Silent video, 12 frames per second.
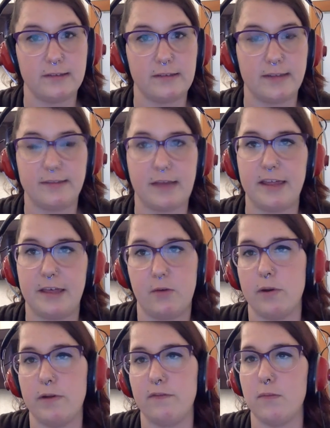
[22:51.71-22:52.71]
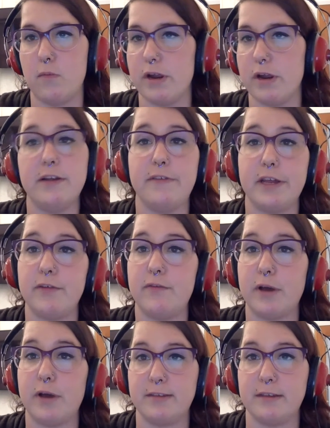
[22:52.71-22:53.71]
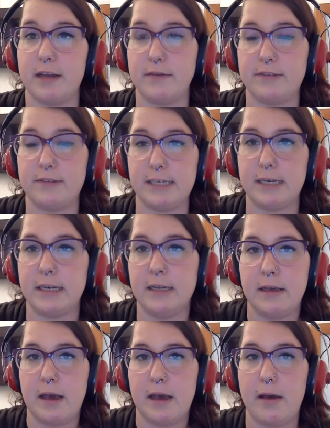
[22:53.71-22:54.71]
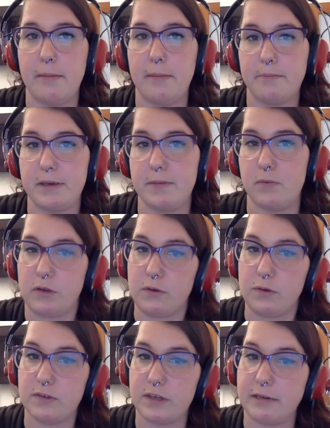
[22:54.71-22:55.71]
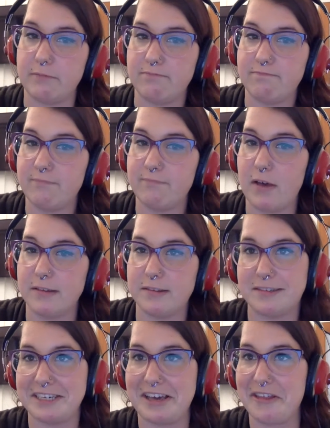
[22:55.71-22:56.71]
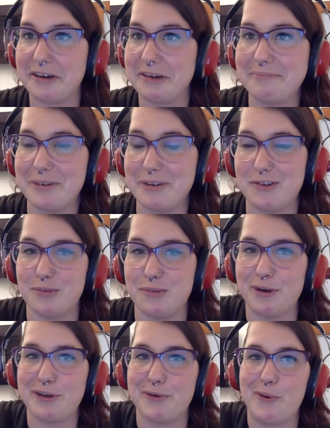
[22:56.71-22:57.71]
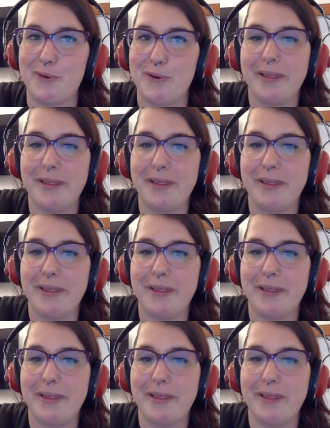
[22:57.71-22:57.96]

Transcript: That's, I think, one of the more innovative ways that I've seen people using us together, which is pretty cool.